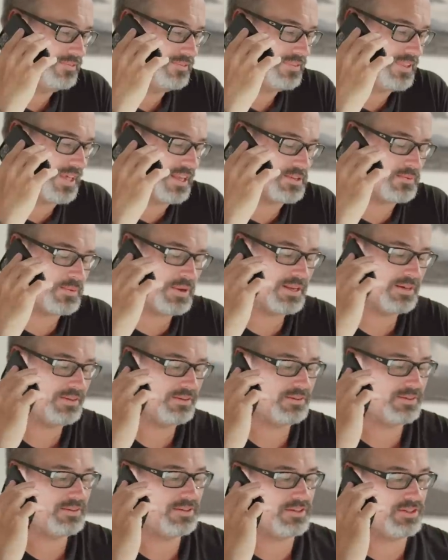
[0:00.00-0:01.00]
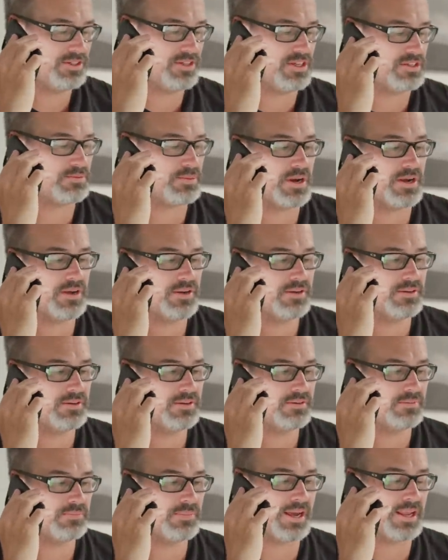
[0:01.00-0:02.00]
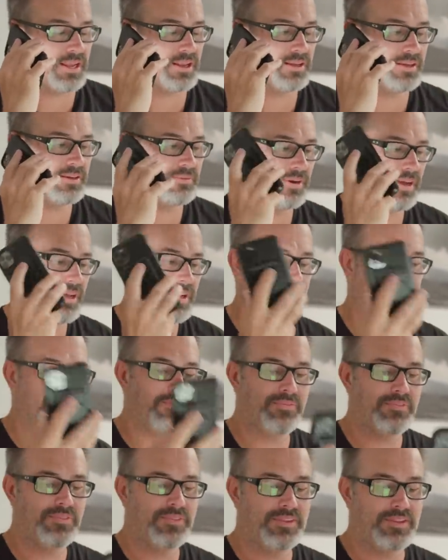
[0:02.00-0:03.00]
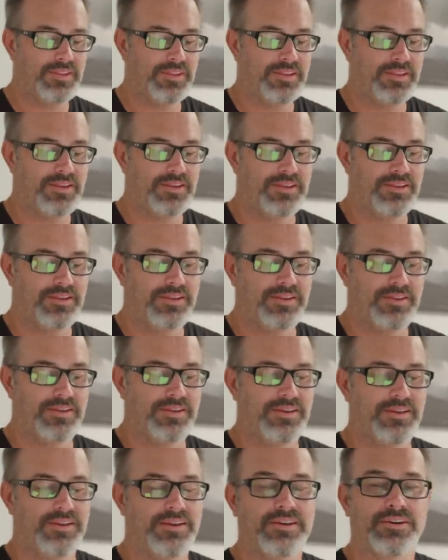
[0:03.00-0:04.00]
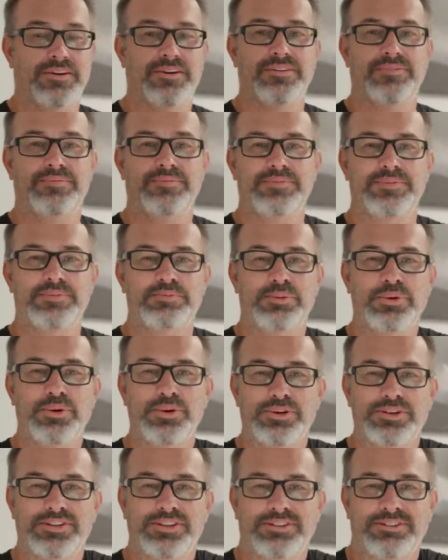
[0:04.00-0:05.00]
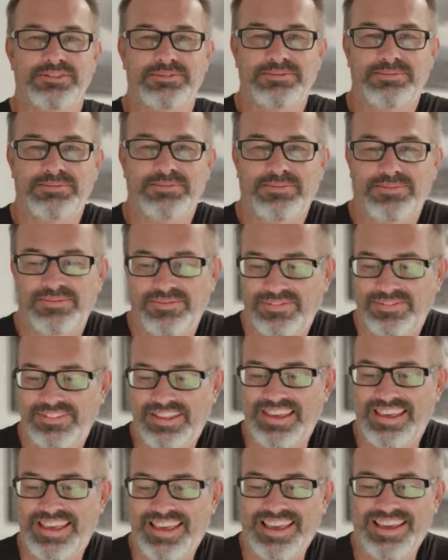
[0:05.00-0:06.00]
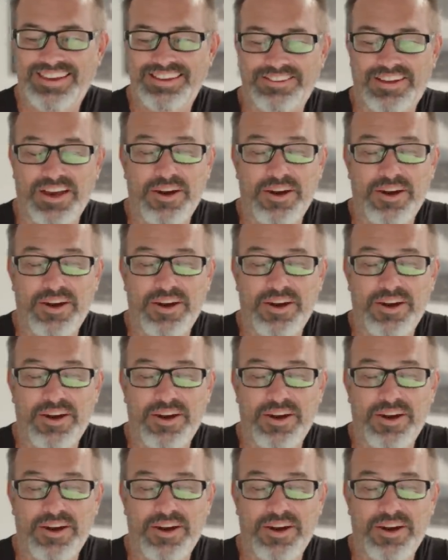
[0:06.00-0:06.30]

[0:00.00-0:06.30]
Thanks, man. Cheers, bro. Bye. Bye. Oh, it's booked. You're